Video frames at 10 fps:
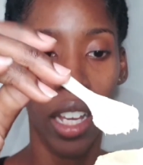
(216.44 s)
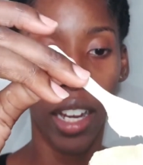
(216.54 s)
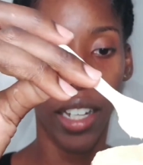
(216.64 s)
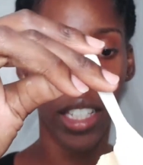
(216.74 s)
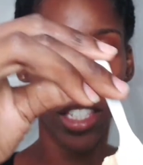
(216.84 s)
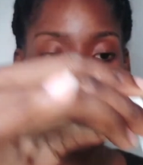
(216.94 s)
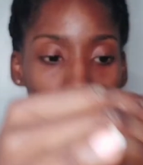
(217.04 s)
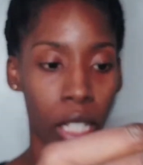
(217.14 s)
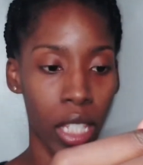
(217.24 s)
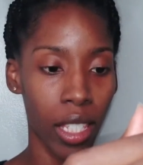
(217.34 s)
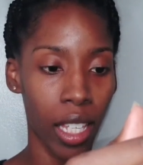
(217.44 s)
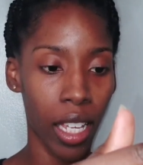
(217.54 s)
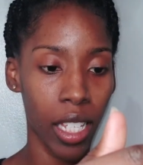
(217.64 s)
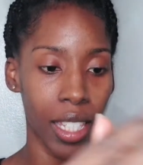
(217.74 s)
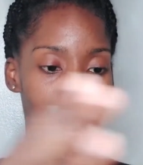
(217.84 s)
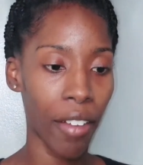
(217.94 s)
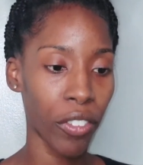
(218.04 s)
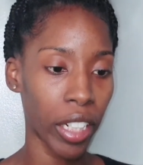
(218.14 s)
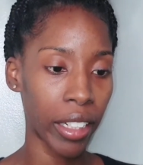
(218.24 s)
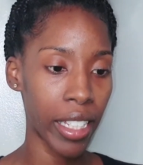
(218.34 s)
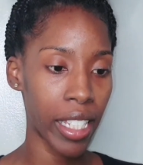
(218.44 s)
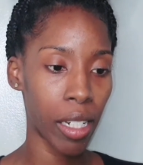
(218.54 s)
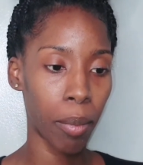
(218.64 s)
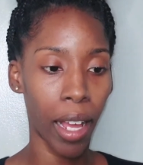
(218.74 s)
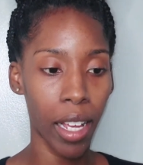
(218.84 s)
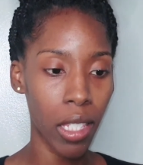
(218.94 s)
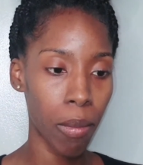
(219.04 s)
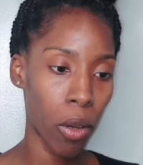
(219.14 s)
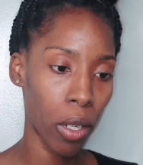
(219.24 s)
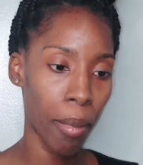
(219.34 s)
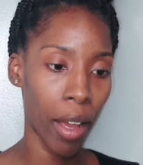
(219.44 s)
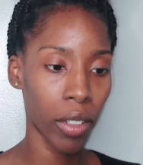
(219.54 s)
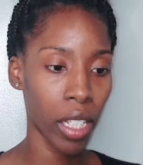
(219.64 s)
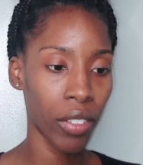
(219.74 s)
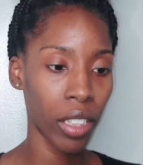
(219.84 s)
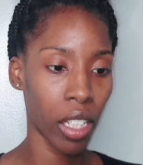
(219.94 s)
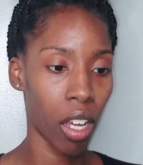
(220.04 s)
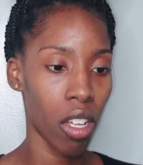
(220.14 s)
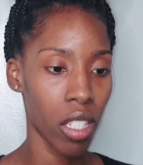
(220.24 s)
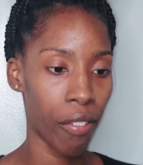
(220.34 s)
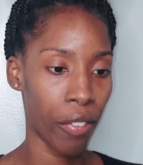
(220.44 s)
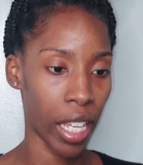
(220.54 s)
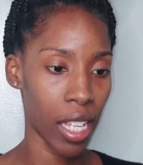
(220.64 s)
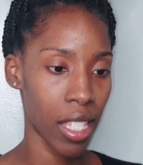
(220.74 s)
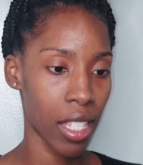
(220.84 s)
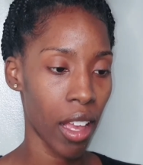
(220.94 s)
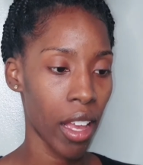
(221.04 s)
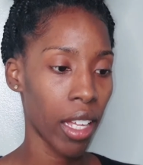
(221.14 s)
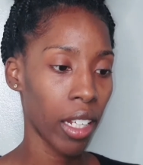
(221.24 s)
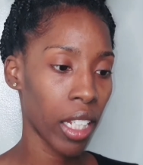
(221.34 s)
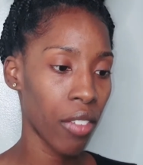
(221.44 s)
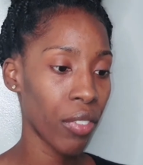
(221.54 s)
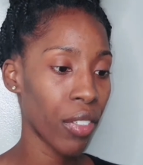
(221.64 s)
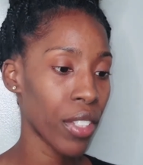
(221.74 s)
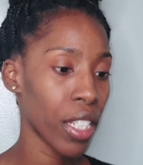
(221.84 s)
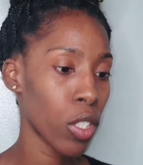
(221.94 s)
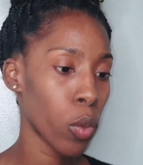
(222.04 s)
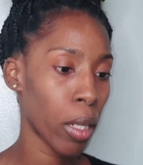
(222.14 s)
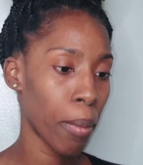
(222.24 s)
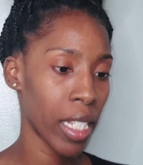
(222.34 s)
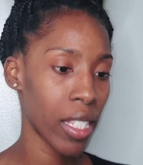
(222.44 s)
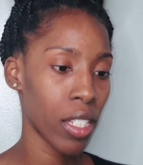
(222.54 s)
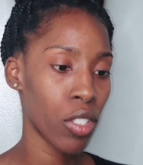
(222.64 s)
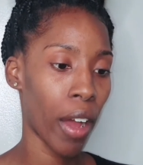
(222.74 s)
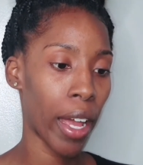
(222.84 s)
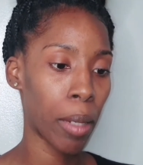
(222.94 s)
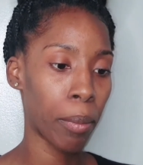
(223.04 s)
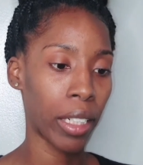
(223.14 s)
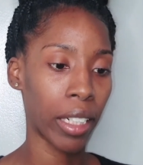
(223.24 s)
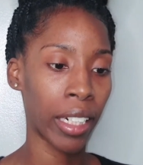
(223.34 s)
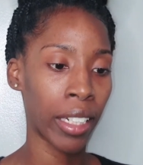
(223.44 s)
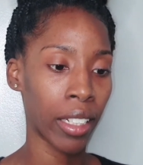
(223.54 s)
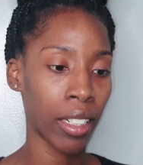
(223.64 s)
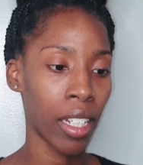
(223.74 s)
All right, so it says after cleansing, apply a small amount evenly onto face. Leave for 15 to 20 minutes to dry completely,